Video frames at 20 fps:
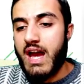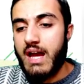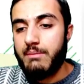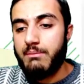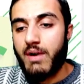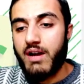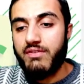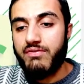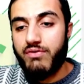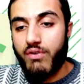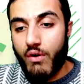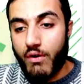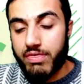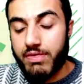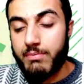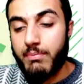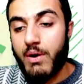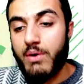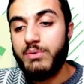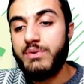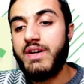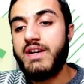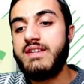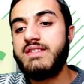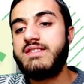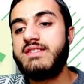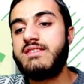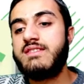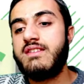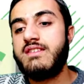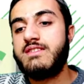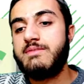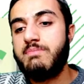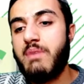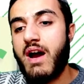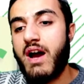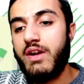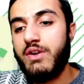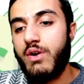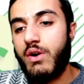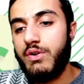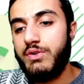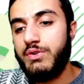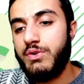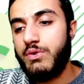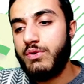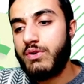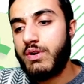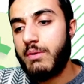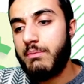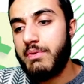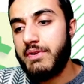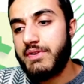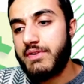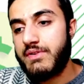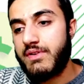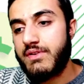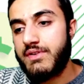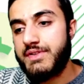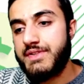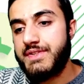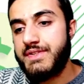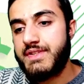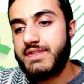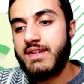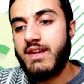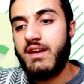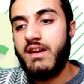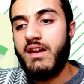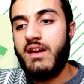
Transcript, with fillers: And my fourth bonus, spy on your competitors.